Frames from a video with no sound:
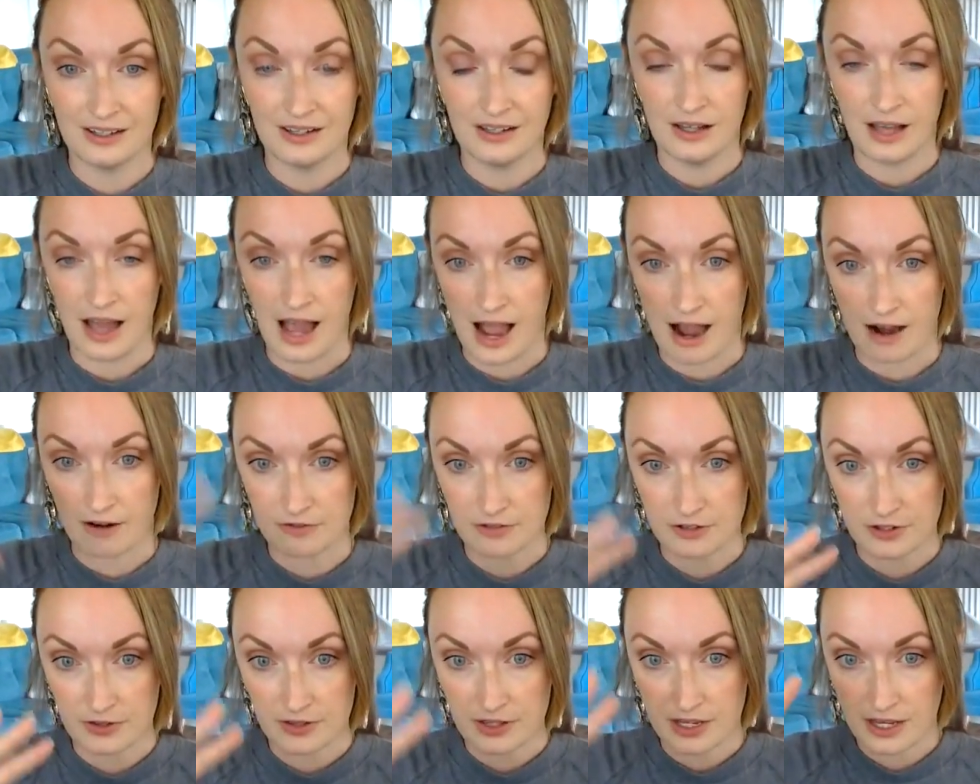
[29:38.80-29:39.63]

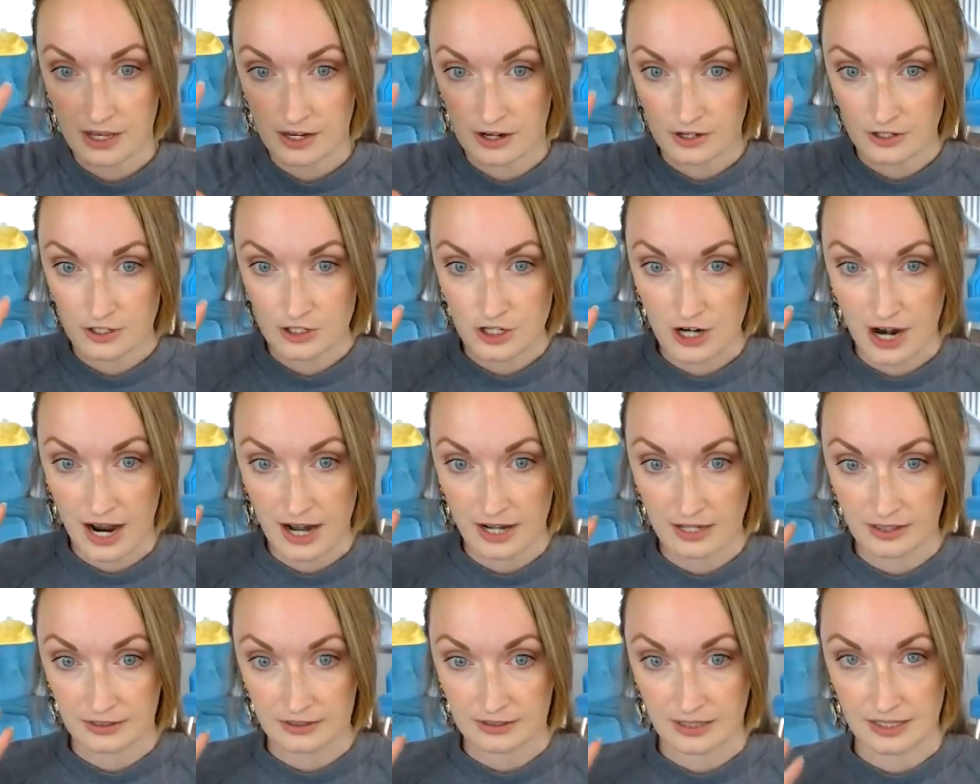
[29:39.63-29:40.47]
after the inner
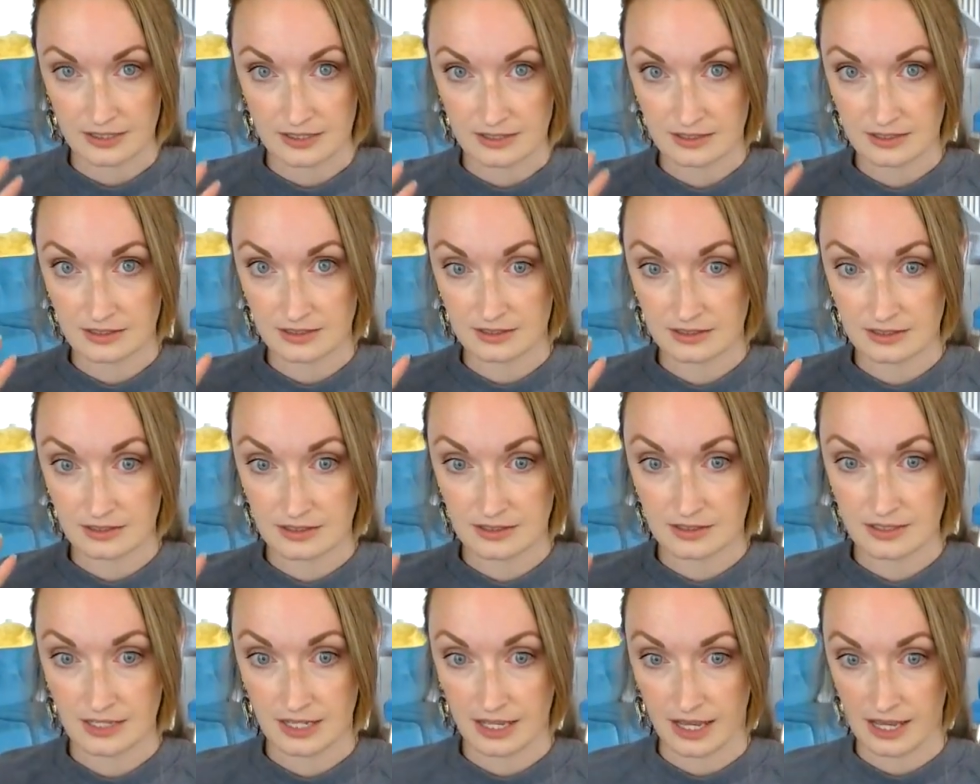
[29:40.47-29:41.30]
child has
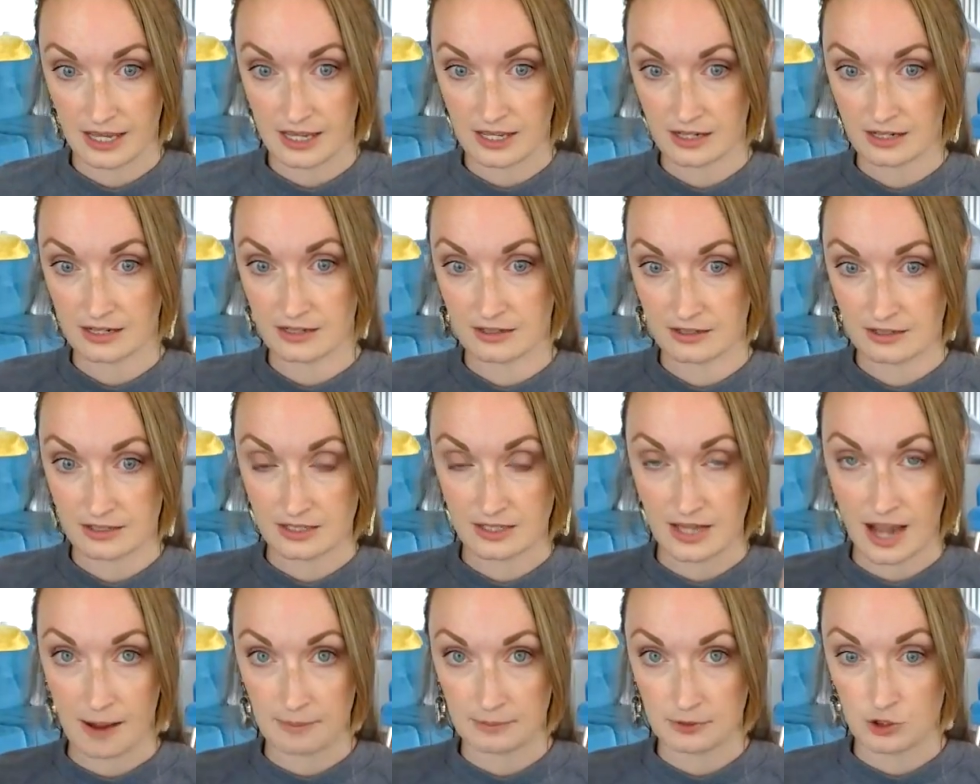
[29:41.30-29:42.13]
taken
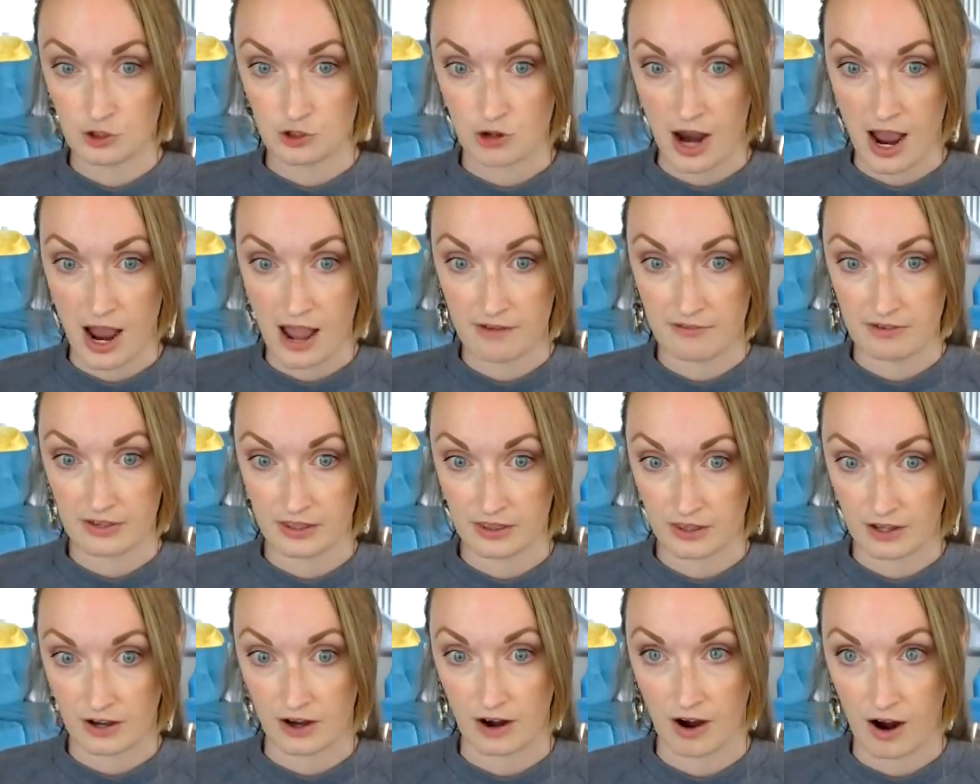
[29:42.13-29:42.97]
stopped driving the
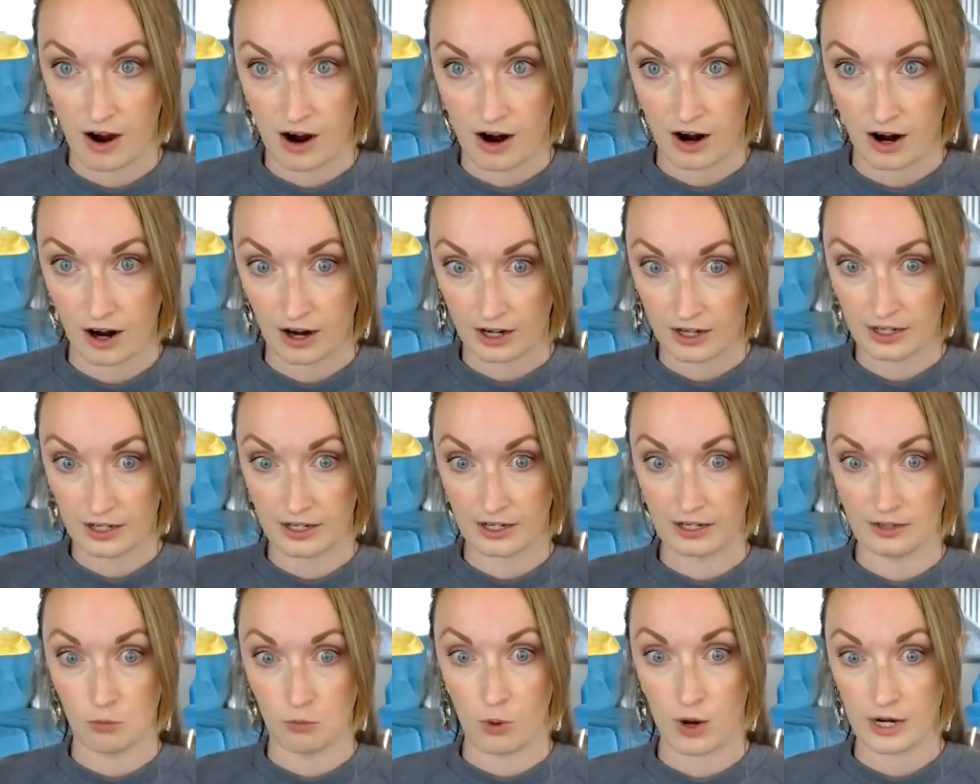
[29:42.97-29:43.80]
car
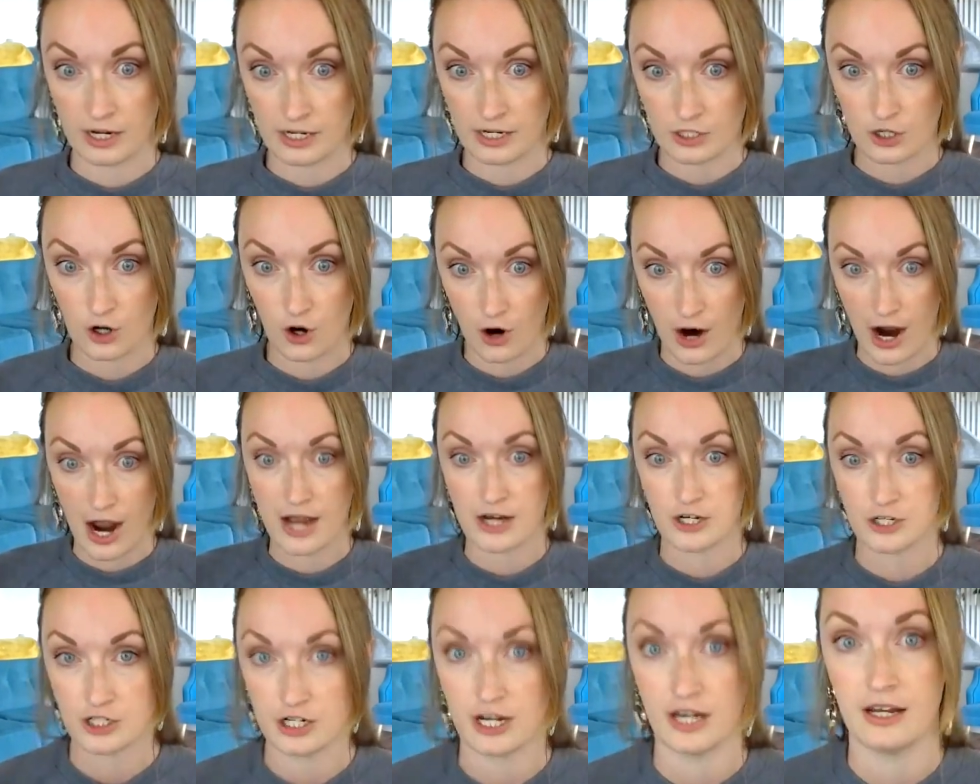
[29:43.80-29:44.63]
and wanting to
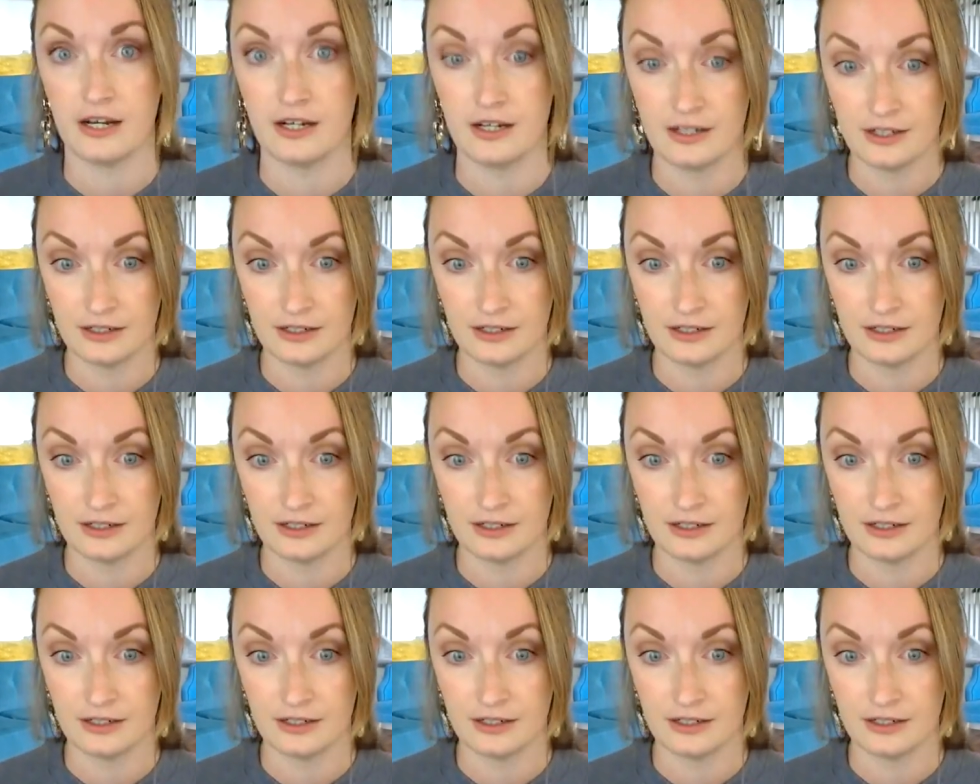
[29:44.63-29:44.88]
crash it